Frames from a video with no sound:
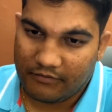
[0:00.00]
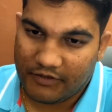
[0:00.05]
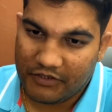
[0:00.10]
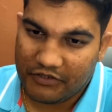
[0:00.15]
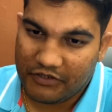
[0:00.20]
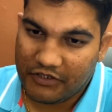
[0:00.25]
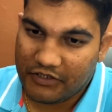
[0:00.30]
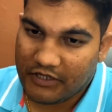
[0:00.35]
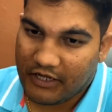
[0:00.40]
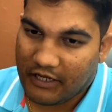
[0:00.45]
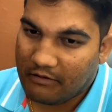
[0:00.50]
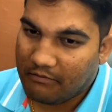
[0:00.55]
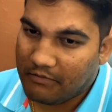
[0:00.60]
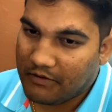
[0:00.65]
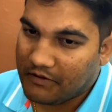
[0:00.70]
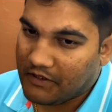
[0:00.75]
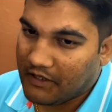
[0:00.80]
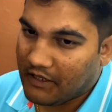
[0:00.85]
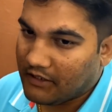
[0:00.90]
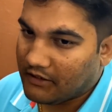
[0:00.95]
Disease can
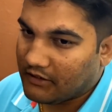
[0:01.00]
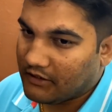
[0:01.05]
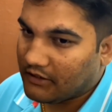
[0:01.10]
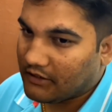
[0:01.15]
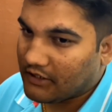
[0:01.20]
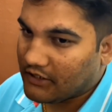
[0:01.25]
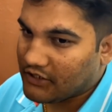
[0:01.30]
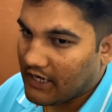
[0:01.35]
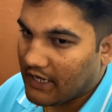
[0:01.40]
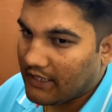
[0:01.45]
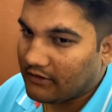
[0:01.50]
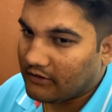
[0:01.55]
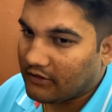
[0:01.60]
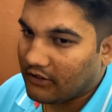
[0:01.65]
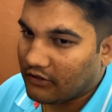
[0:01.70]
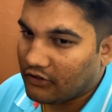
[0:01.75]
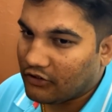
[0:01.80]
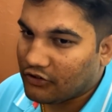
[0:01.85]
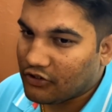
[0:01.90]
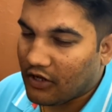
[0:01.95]
be there in the dasha,
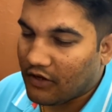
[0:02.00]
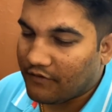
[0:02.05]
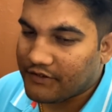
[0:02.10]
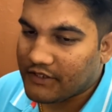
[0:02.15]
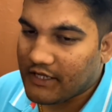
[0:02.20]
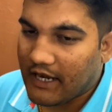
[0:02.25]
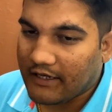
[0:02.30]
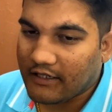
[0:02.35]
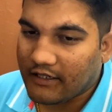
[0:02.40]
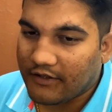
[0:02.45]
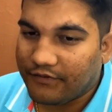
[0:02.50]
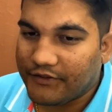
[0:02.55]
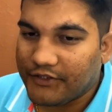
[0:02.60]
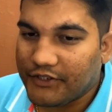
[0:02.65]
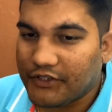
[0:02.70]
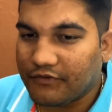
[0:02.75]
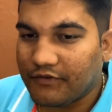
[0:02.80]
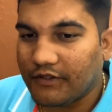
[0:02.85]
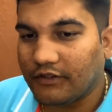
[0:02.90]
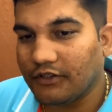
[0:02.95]
antardasha of Saturn.
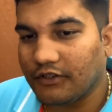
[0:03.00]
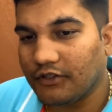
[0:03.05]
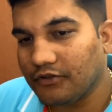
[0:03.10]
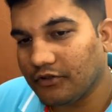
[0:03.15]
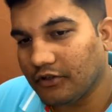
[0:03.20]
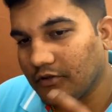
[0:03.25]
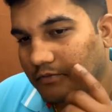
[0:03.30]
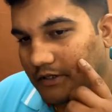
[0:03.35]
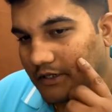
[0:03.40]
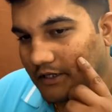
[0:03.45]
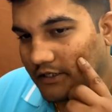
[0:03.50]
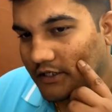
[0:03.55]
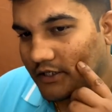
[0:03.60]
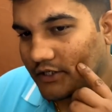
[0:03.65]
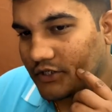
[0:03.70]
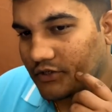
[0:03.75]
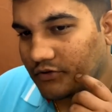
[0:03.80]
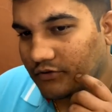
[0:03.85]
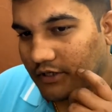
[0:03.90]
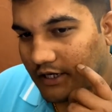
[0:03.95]
This way, this should be
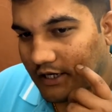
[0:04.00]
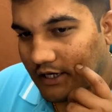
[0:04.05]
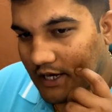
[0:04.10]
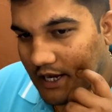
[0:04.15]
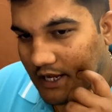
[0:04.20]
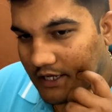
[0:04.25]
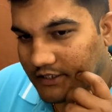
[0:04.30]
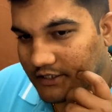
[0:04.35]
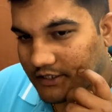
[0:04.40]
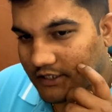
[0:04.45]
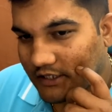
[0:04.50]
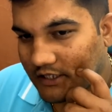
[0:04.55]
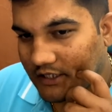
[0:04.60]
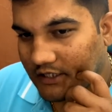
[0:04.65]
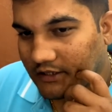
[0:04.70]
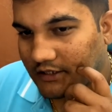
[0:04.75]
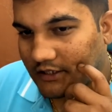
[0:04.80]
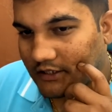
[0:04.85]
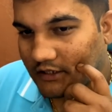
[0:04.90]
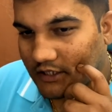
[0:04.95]
understood. And lastly,
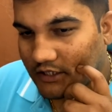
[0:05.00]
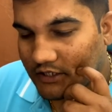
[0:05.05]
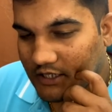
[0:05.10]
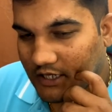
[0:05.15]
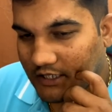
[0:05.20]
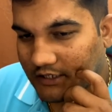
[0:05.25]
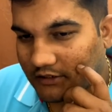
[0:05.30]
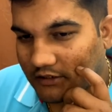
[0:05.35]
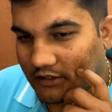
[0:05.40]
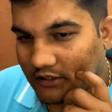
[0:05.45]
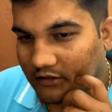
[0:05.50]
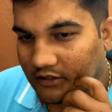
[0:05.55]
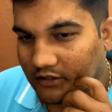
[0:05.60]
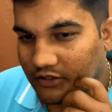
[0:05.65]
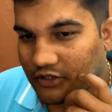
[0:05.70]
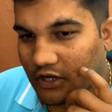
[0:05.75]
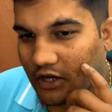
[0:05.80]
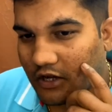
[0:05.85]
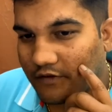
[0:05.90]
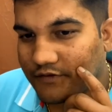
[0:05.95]
in the dasha,
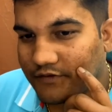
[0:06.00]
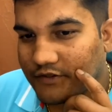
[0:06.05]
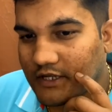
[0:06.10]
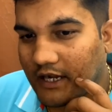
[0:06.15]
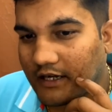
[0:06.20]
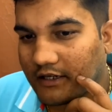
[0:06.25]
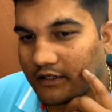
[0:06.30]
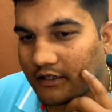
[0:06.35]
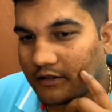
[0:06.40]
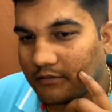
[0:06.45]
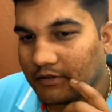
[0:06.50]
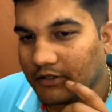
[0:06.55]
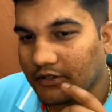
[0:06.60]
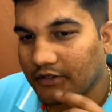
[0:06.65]
antardasha of Saturn,